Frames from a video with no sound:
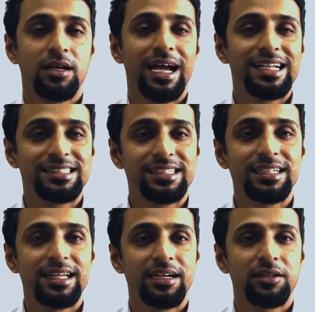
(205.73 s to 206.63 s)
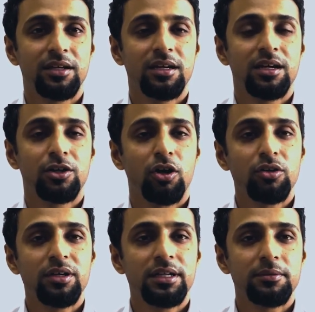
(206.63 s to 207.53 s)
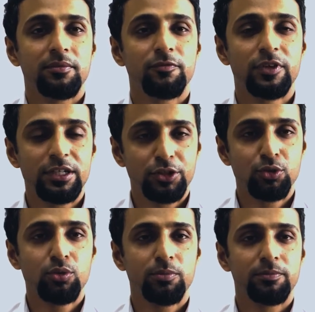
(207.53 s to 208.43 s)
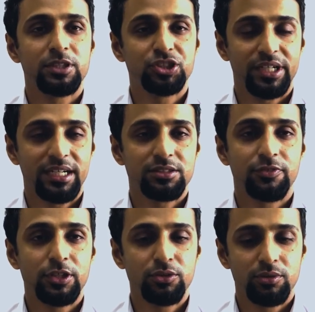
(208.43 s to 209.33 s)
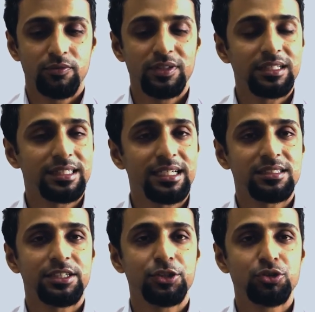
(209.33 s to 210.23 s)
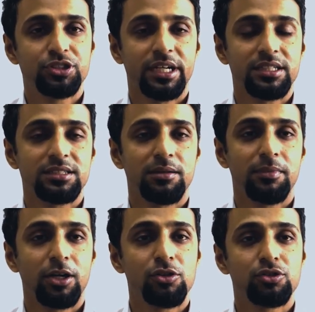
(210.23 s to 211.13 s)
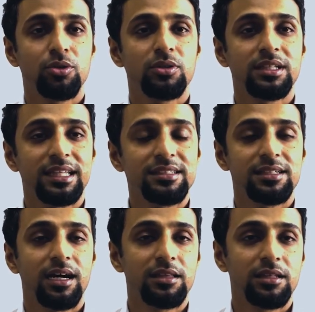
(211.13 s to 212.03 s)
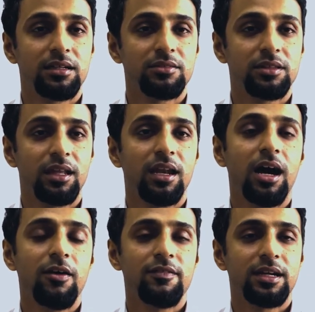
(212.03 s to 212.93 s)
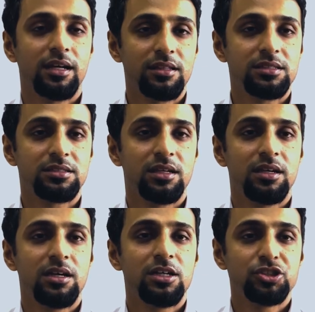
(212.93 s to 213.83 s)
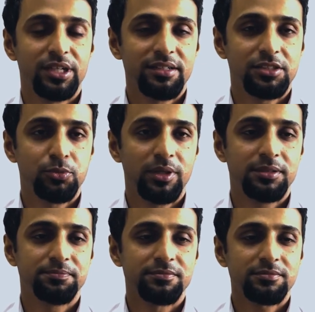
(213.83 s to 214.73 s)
and see that not only will you be changed, will the things in you change, but also the things in the love in others change as well.